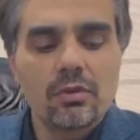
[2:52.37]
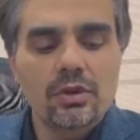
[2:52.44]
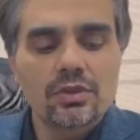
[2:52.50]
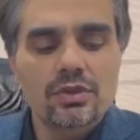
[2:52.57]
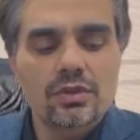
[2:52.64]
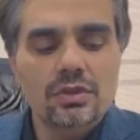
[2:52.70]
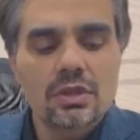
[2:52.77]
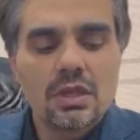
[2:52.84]

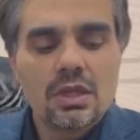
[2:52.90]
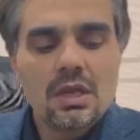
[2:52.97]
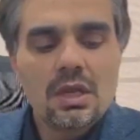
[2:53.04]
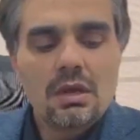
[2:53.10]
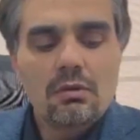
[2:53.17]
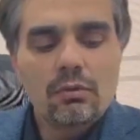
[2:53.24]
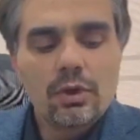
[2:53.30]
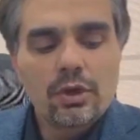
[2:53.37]

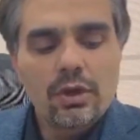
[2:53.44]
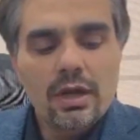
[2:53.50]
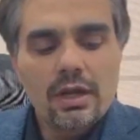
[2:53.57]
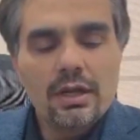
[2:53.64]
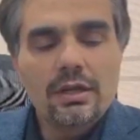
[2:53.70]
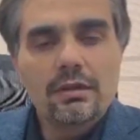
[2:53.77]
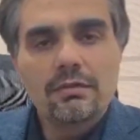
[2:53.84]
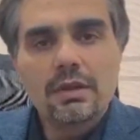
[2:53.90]
were
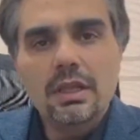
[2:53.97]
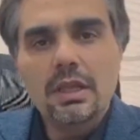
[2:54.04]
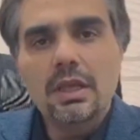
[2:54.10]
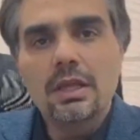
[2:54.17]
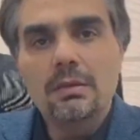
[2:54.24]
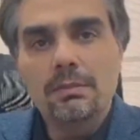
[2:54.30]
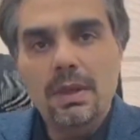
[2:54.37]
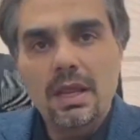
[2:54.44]
relatively
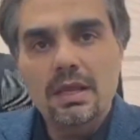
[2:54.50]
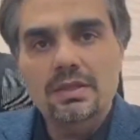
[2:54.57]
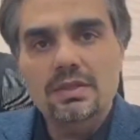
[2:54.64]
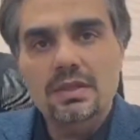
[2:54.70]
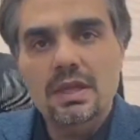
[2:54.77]
in place,